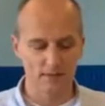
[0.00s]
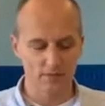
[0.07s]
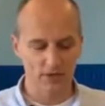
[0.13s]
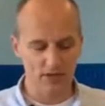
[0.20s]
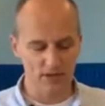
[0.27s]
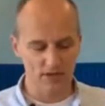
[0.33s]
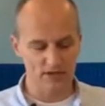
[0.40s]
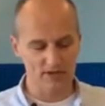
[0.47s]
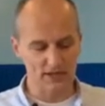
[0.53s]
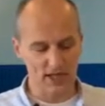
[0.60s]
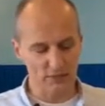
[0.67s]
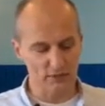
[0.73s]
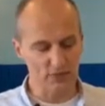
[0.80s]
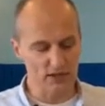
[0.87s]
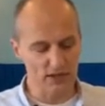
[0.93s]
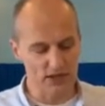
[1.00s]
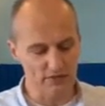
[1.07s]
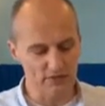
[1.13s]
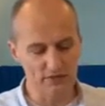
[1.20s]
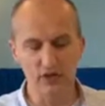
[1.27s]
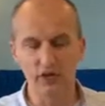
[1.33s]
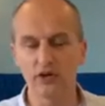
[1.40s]
because they
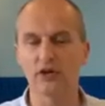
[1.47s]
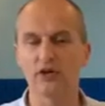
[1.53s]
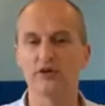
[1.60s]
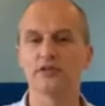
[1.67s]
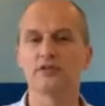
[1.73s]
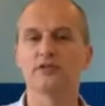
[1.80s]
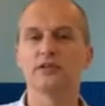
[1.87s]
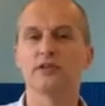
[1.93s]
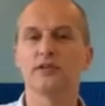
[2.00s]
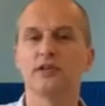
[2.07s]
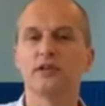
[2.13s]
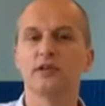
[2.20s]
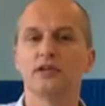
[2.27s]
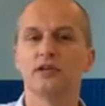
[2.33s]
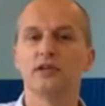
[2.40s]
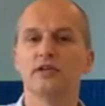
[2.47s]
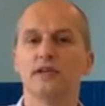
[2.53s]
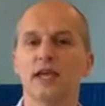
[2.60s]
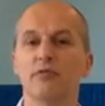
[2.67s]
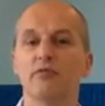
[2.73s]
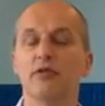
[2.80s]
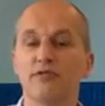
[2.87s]
believe God.
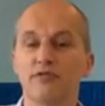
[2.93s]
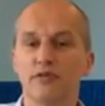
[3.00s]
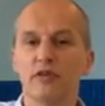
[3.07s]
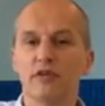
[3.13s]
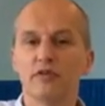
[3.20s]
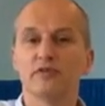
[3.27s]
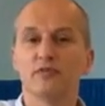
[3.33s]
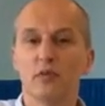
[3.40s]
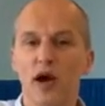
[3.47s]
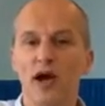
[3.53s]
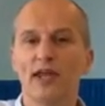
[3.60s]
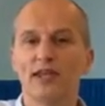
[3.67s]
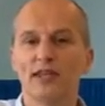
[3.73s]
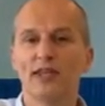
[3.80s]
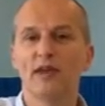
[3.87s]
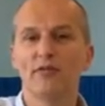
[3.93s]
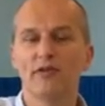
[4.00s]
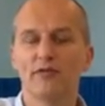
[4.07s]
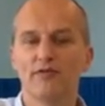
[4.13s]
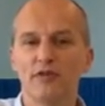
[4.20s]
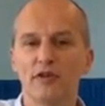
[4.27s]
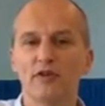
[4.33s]
They refused. Why did they
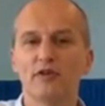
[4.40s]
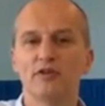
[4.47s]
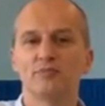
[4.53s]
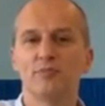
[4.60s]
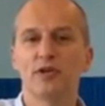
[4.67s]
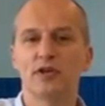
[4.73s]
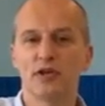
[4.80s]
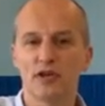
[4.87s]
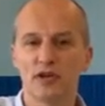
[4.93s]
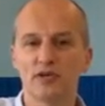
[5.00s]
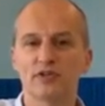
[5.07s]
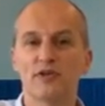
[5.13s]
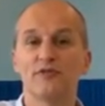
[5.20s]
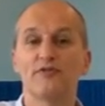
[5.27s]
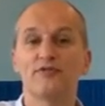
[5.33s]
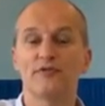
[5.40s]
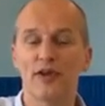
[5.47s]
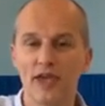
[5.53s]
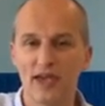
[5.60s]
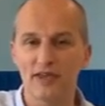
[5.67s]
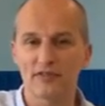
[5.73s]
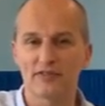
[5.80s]
refuse? Because of
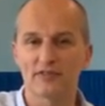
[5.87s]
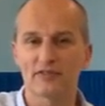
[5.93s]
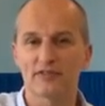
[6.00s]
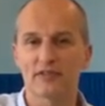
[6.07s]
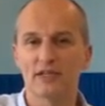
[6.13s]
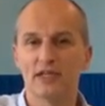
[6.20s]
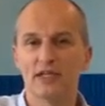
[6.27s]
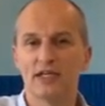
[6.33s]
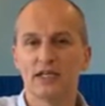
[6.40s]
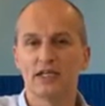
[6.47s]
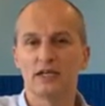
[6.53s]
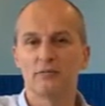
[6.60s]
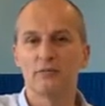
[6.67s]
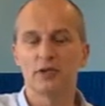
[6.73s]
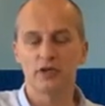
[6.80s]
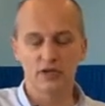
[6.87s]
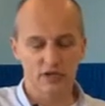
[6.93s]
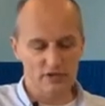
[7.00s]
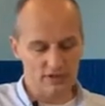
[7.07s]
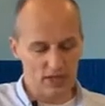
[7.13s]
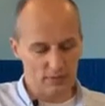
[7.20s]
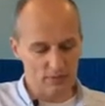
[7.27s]
faith.
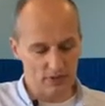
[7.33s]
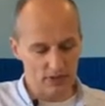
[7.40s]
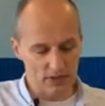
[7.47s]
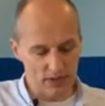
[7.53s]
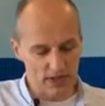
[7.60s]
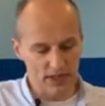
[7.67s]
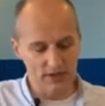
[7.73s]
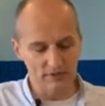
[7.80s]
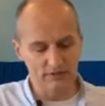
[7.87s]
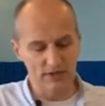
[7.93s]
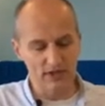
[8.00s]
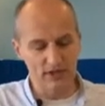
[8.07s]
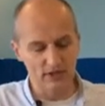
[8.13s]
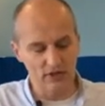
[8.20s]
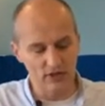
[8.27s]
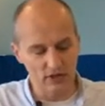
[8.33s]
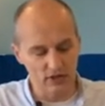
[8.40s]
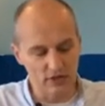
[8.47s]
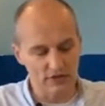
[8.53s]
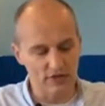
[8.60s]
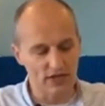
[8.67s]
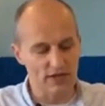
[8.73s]
Because they believed in
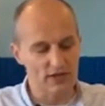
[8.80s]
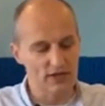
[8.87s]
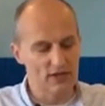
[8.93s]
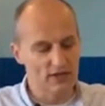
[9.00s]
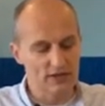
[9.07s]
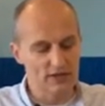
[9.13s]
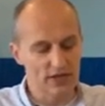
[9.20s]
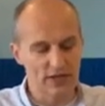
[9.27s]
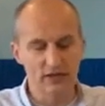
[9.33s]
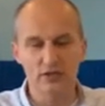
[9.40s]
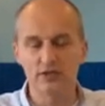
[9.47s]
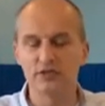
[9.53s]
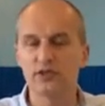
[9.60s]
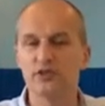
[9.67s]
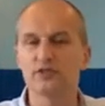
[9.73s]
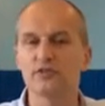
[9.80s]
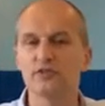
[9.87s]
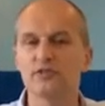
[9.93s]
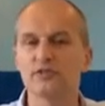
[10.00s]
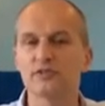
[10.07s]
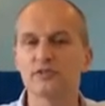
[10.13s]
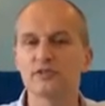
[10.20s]
God. They could not
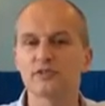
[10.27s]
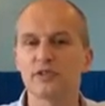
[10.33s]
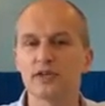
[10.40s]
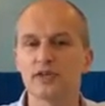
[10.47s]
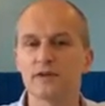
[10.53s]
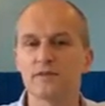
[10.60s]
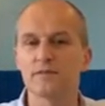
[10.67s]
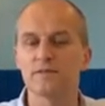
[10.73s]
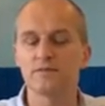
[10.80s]
do this thing.